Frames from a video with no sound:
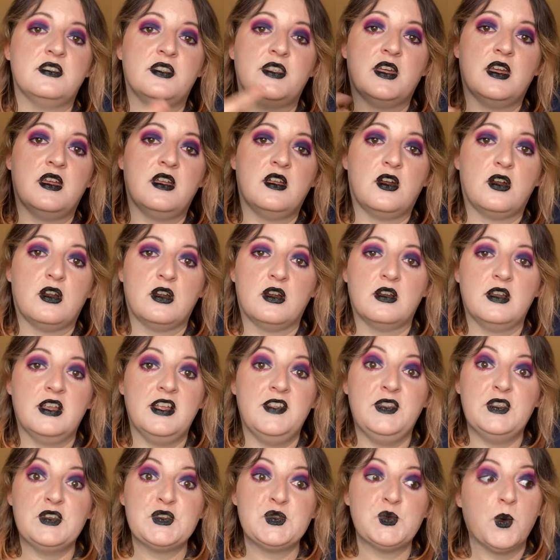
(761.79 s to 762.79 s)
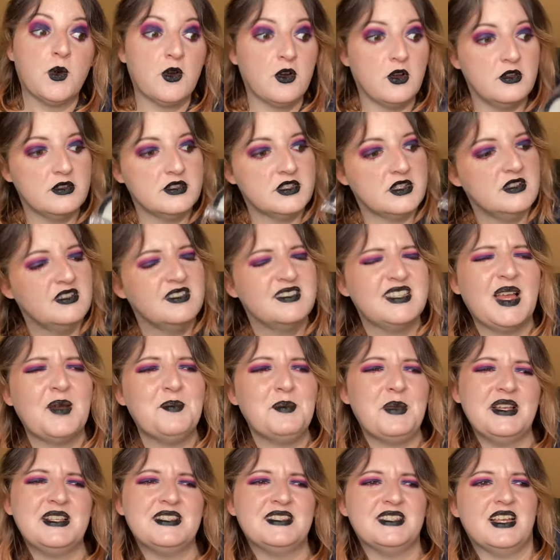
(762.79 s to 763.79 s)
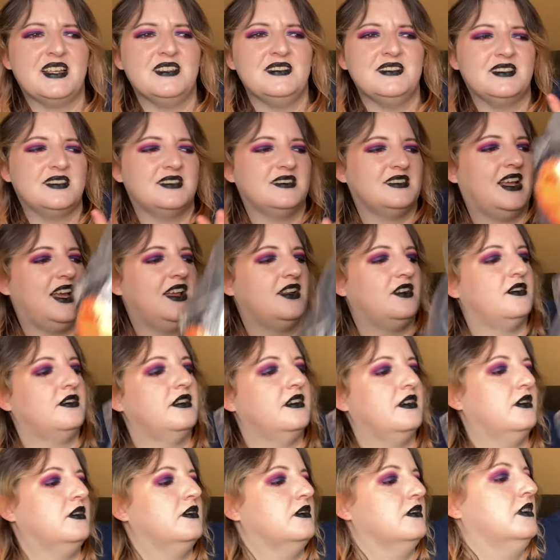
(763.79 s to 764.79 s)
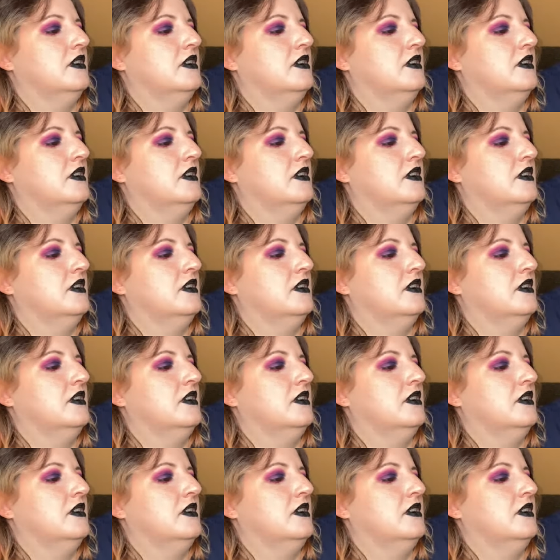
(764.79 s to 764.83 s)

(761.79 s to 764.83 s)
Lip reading: that are in this world. Does that make sense? I don't know.